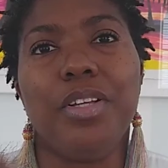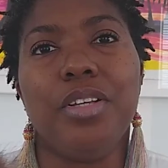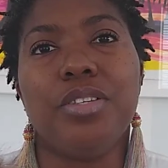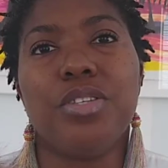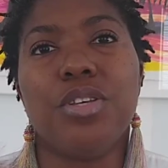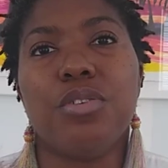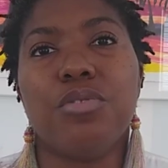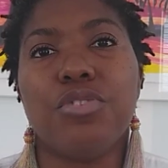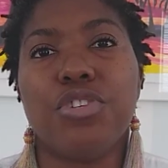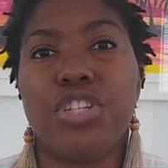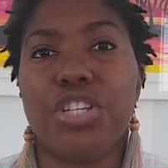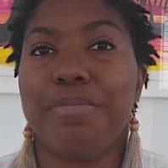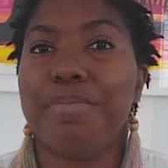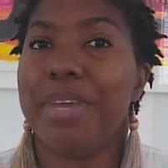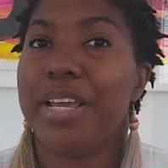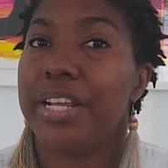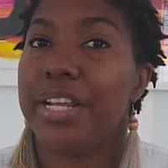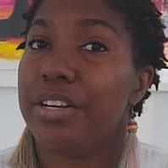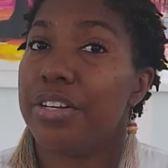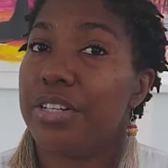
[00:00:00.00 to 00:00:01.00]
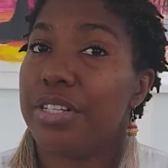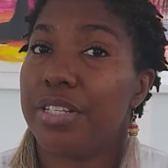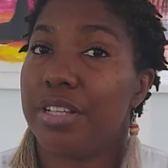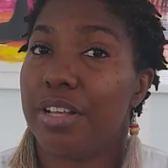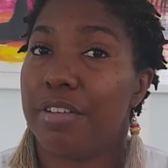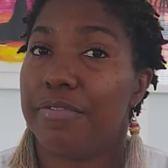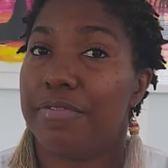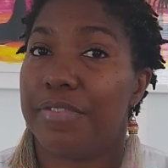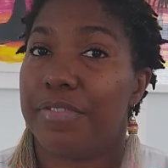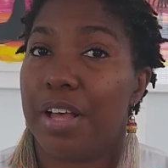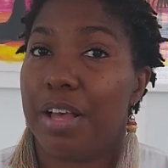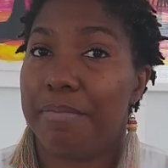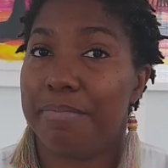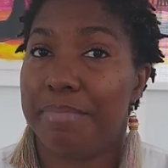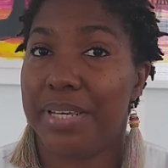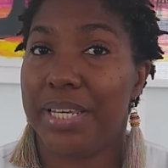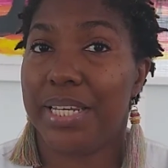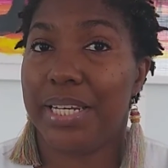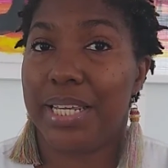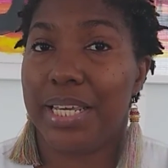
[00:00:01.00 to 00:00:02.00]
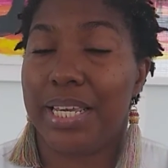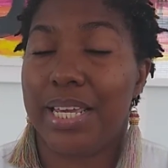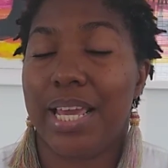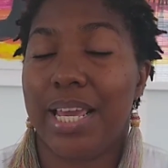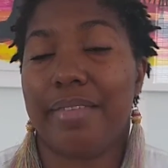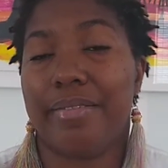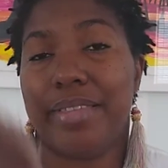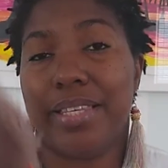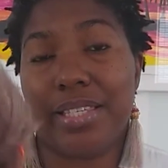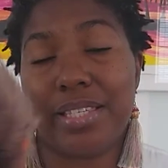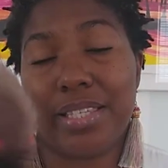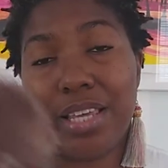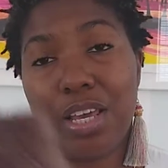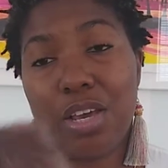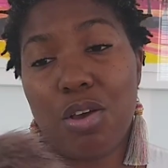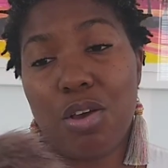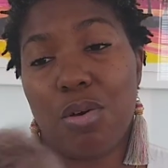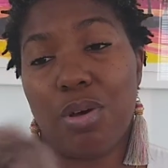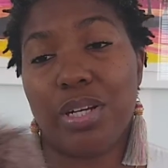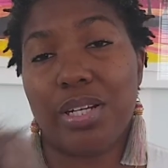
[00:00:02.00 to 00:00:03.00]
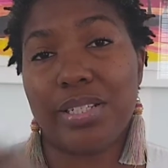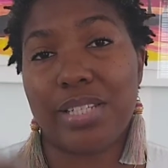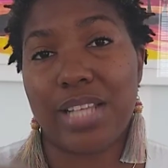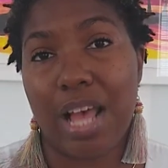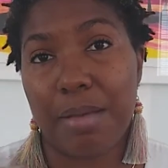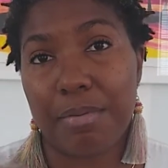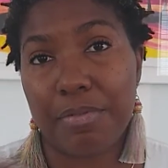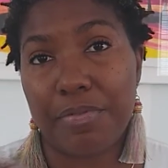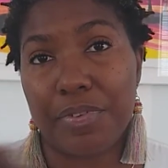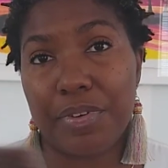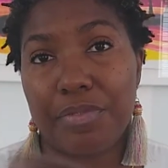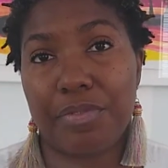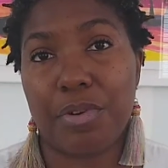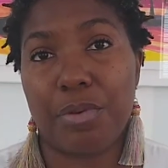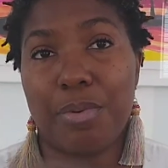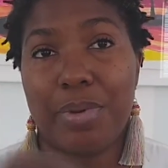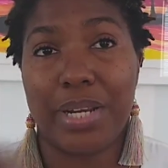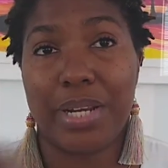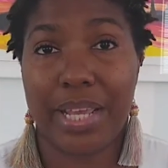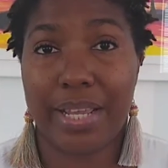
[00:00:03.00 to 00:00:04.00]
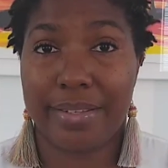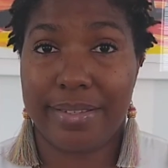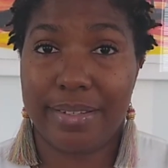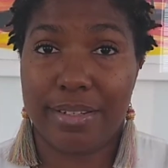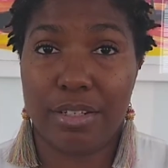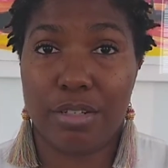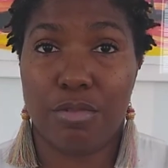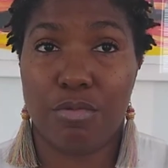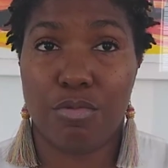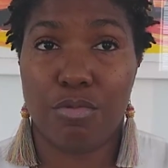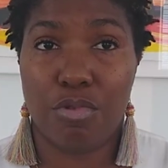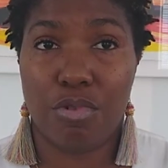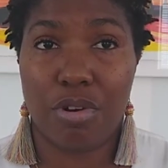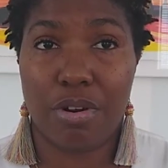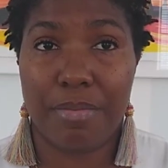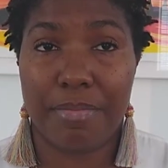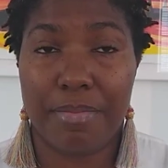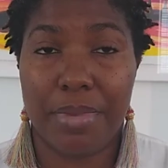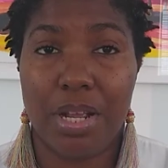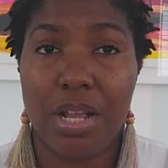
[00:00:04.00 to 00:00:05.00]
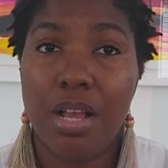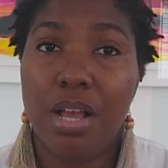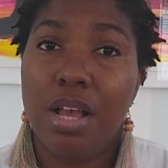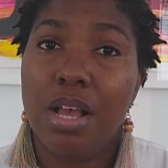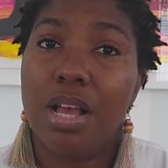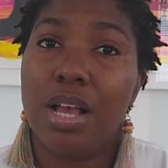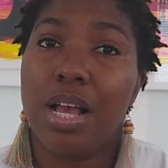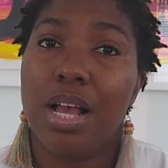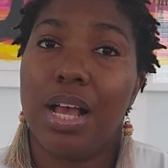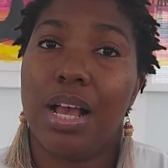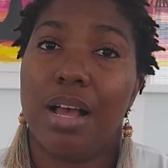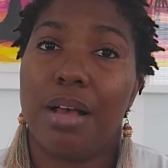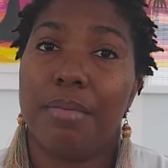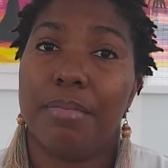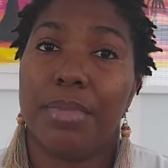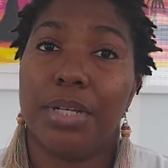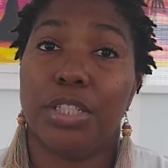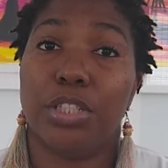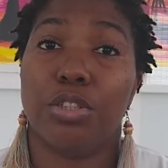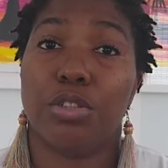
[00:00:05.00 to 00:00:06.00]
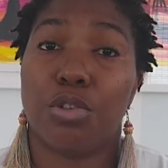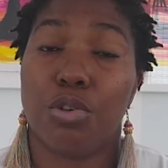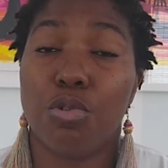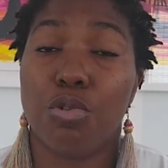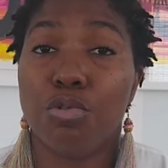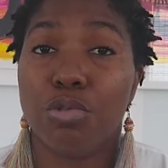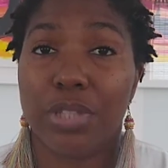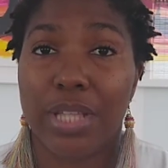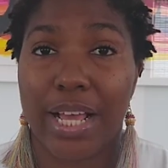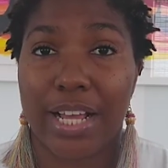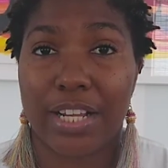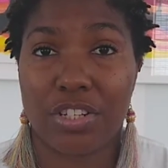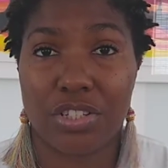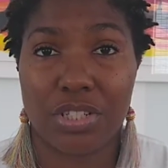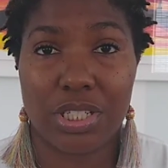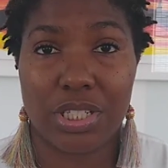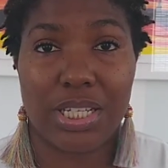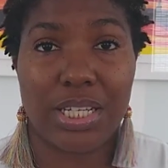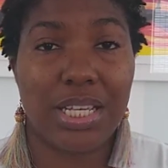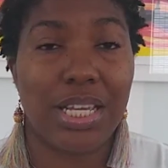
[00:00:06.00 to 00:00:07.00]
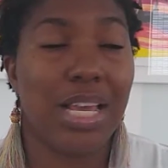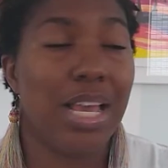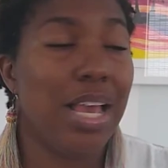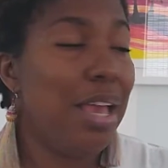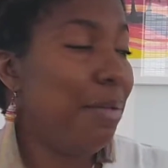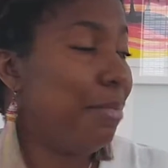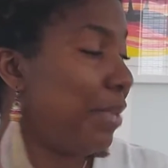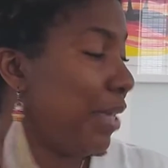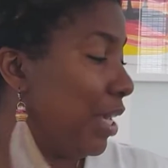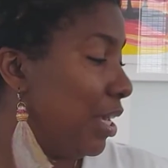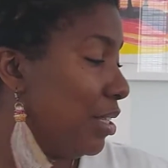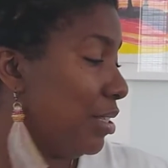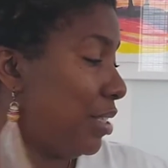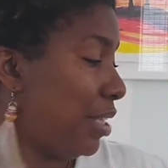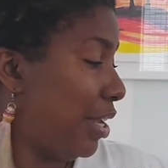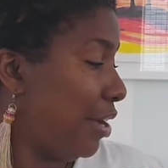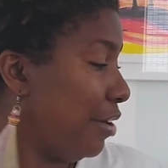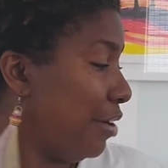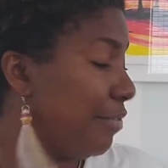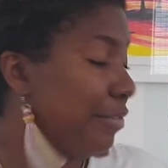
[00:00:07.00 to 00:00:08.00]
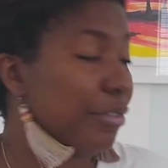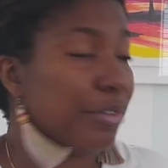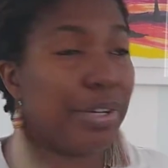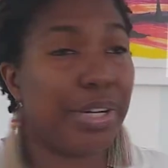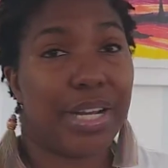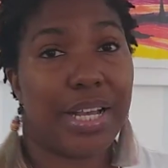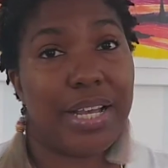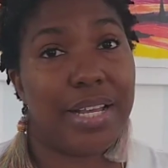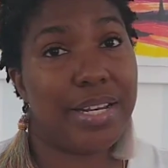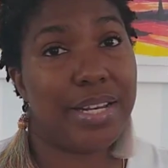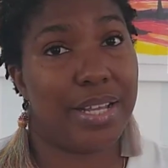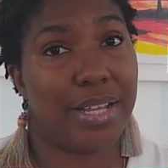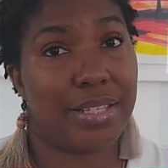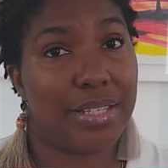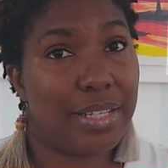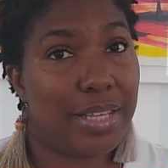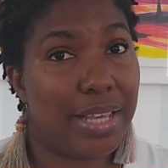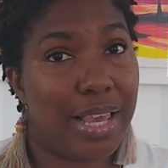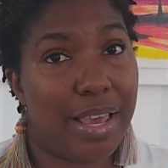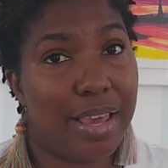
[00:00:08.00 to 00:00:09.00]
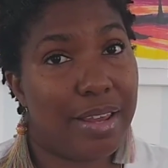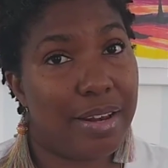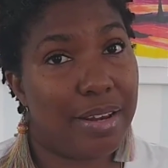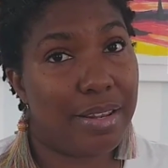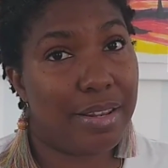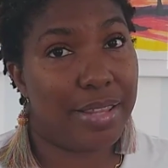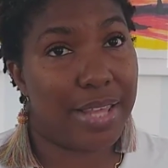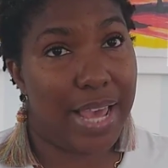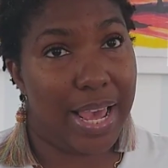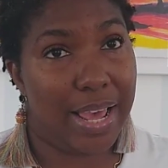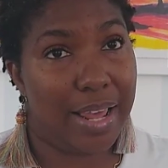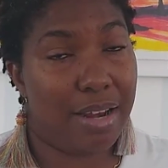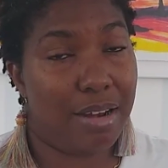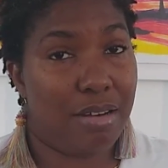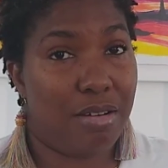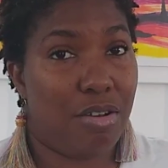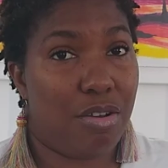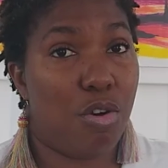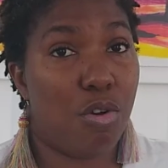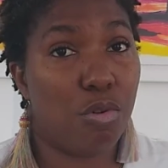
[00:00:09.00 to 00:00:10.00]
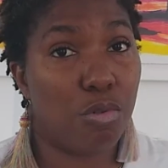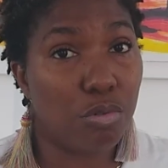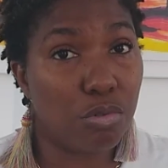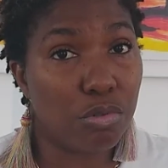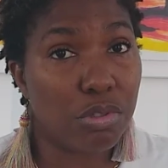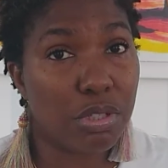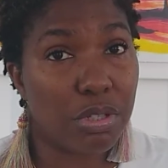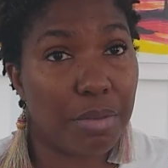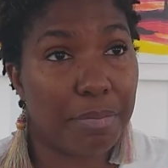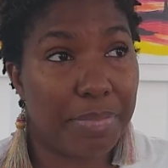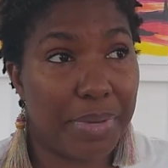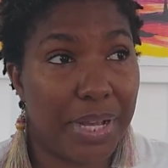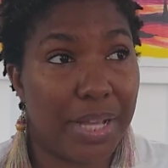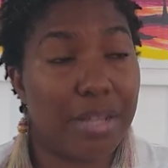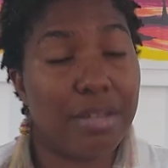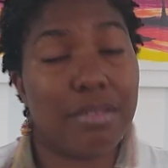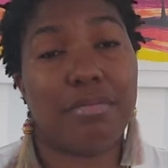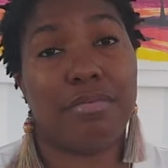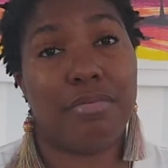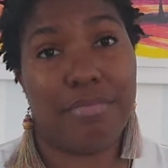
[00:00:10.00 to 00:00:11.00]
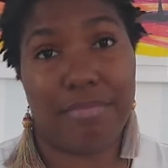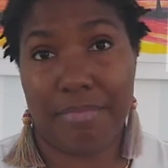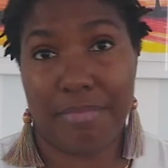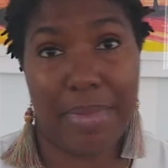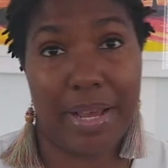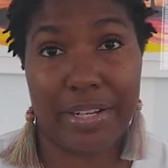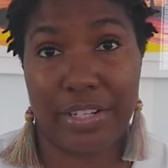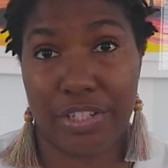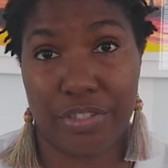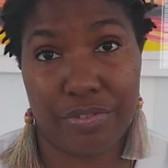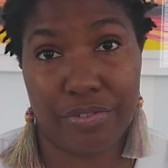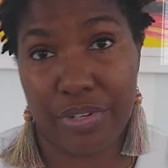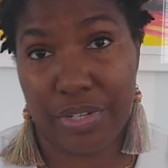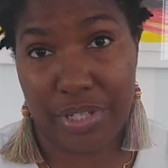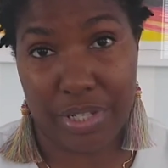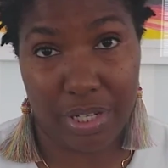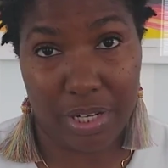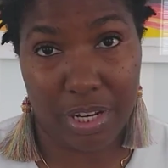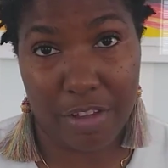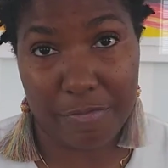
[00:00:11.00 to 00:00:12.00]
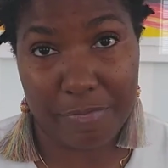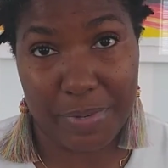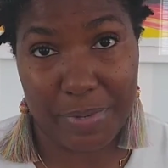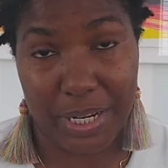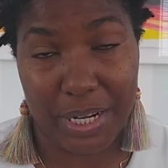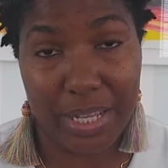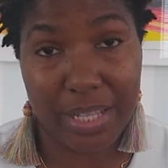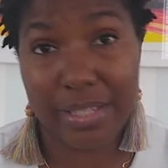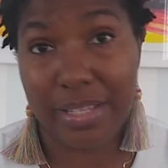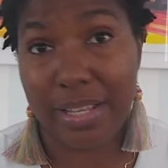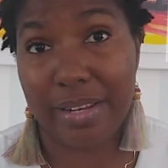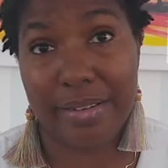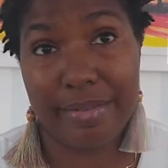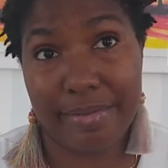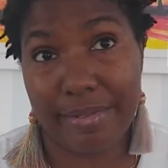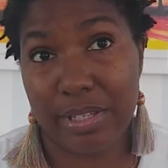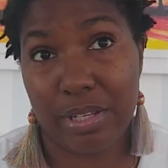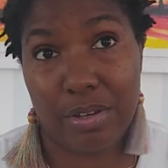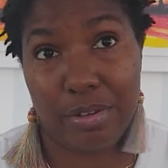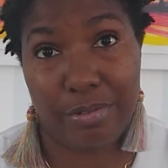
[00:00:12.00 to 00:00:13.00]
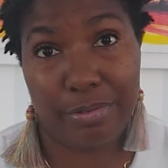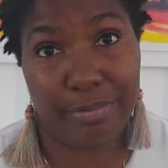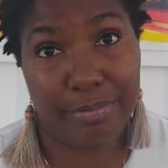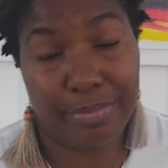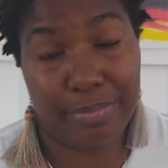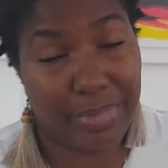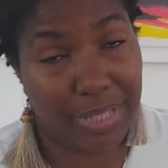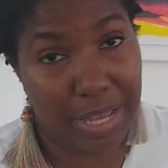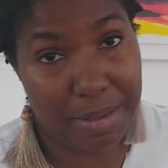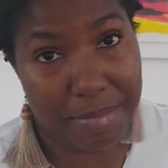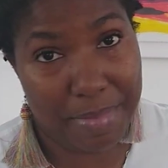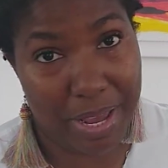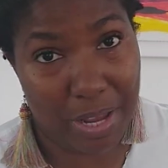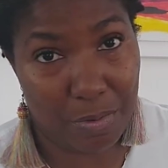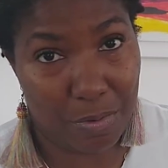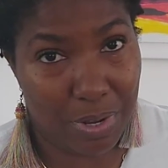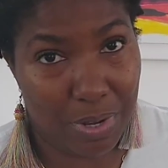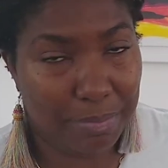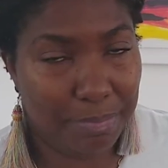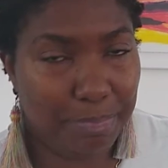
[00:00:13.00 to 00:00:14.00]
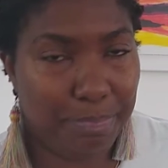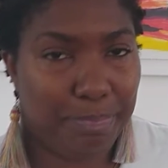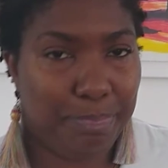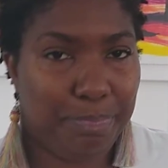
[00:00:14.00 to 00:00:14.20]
So she made herself a beanie, and this can go on the top of it for when it gets a little warm, a little cool actually, because here in Florida it doesn't get that cold, but my children still love beanies, and so they made one.